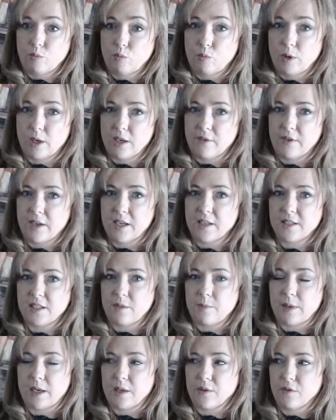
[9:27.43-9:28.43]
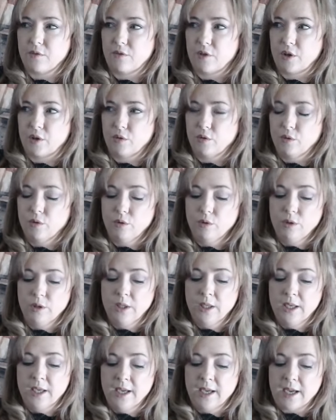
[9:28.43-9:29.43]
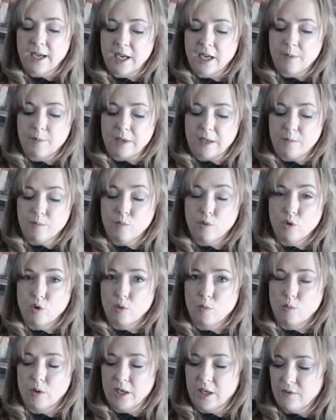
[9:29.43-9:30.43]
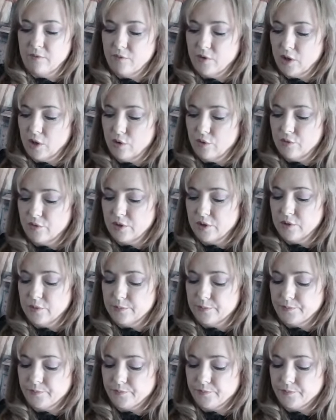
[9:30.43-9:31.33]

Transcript: when I've asked about the phone call um, and more than one involved.